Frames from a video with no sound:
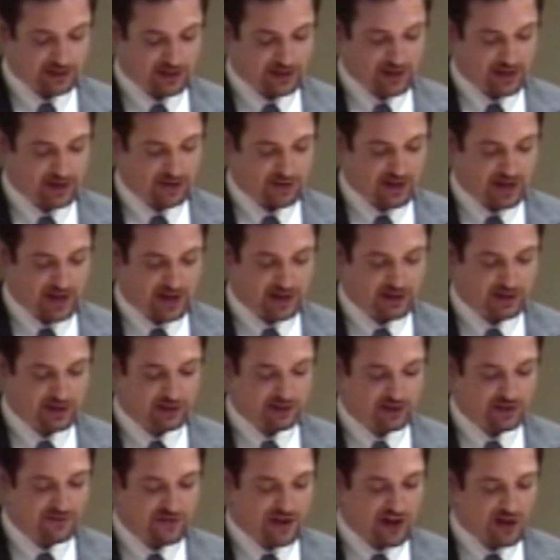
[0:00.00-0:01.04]
and then
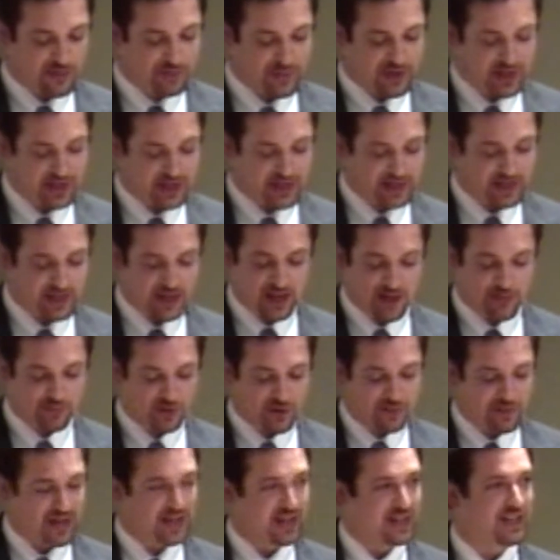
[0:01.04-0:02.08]
developing,
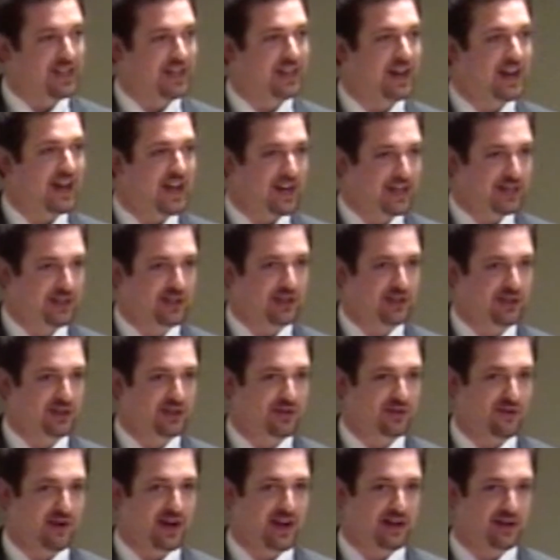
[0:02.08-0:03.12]
implementing an exit
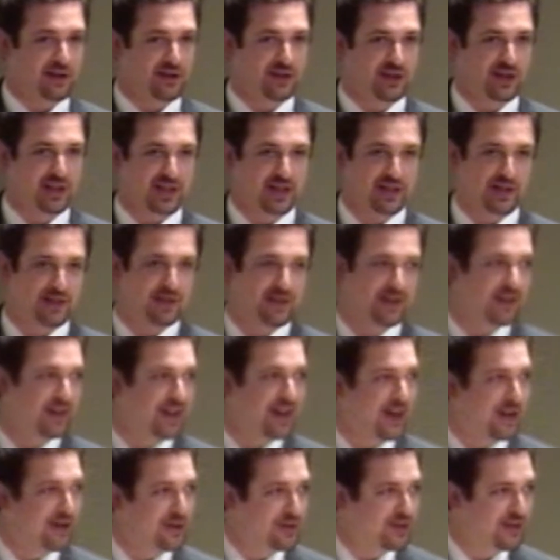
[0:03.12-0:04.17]
strategy.
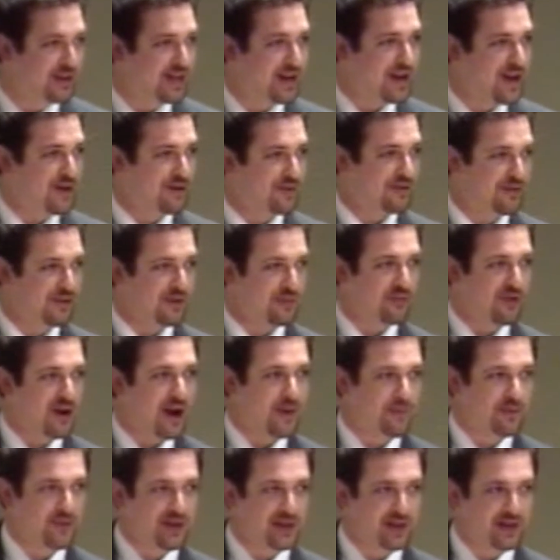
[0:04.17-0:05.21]
How do you get out of the
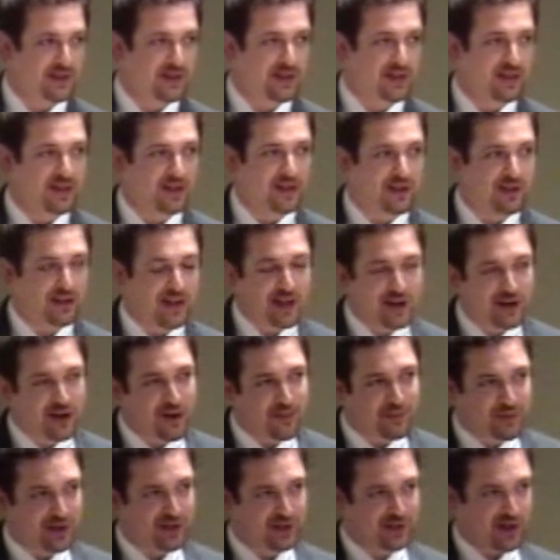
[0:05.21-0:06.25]
property? A lot of
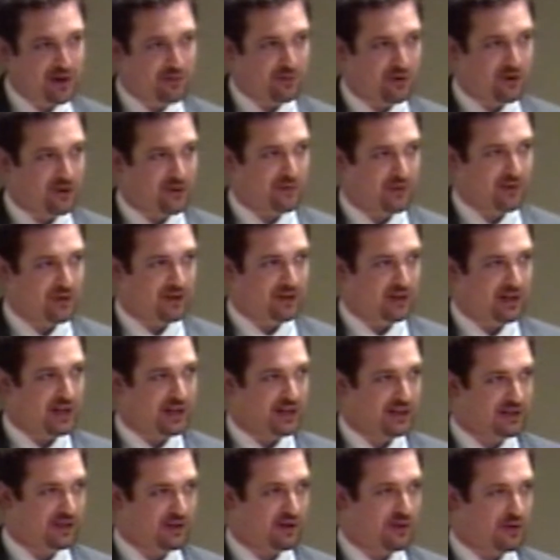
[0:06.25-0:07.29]
companies I work with
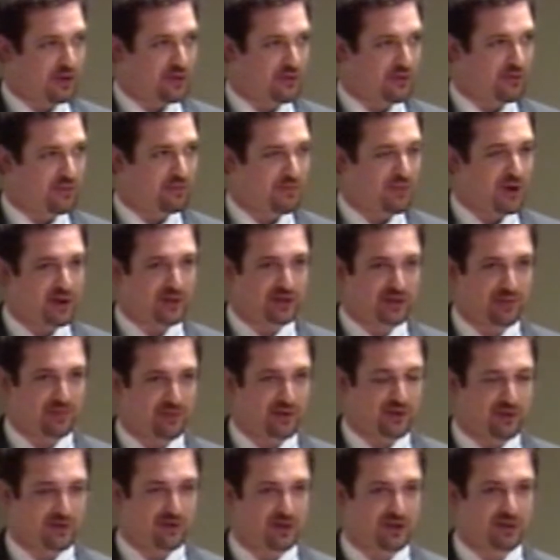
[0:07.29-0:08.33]
like to own
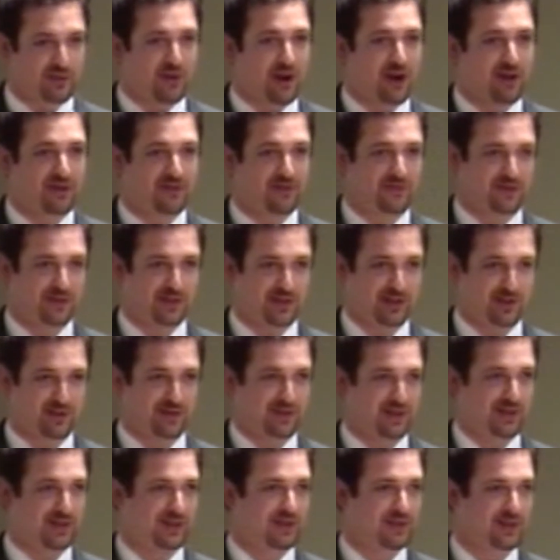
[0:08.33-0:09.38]
multiple smaller
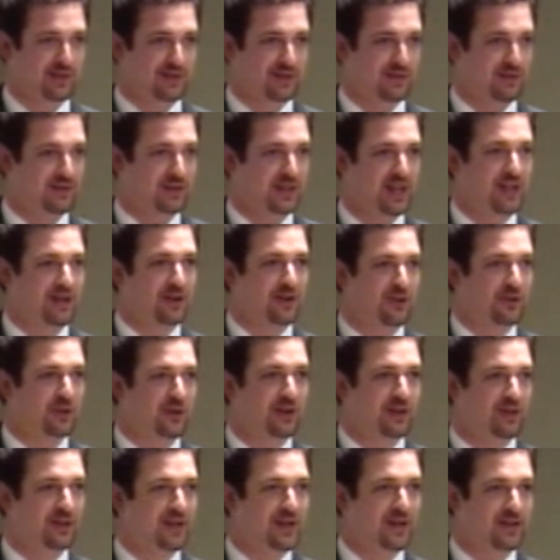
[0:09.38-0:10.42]
facilities, 10 to
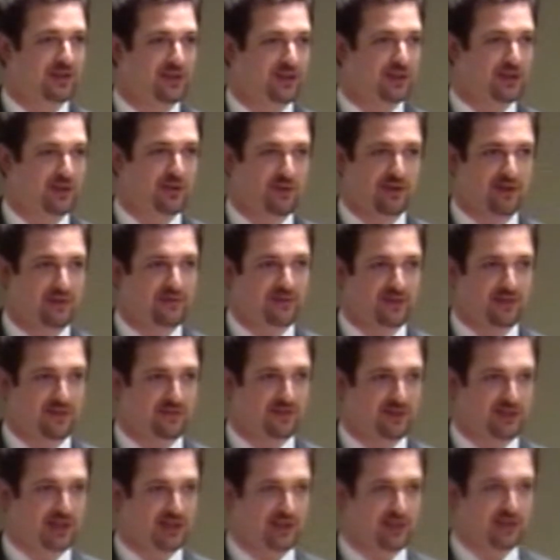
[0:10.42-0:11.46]
30,000 square foot
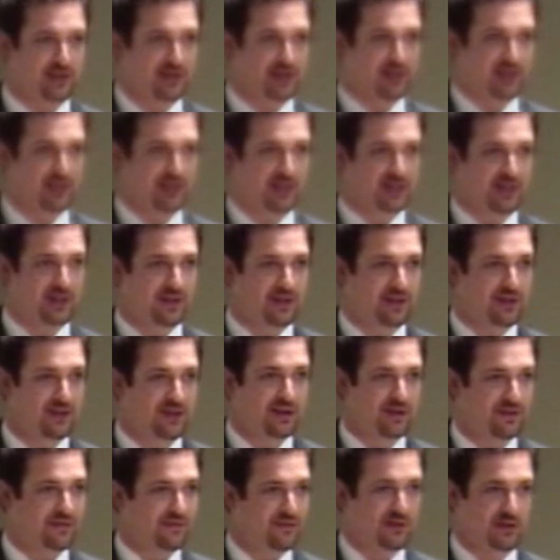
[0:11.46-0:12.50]
facilities
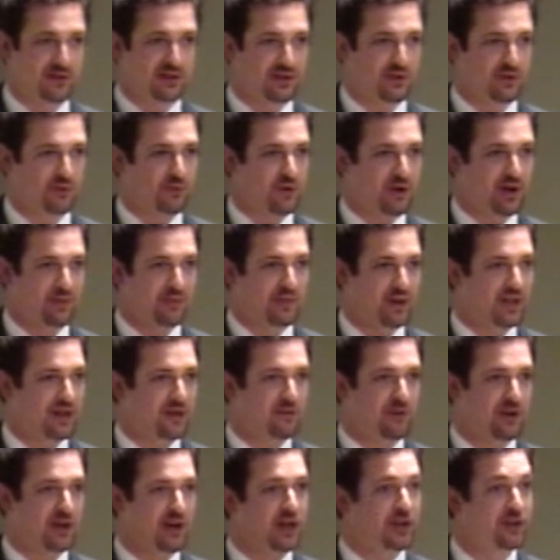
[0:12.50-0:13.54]
versus one big
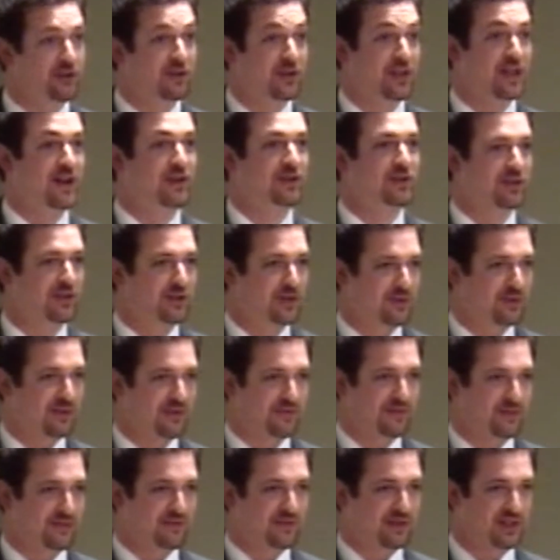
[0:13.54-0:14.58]
100,000 square
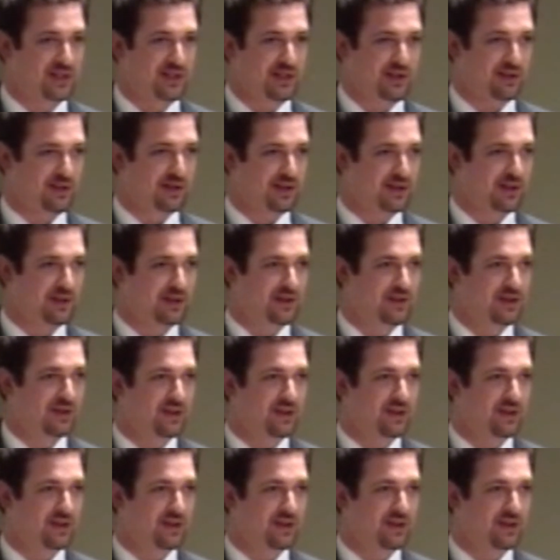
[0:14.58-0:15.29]
foot facility.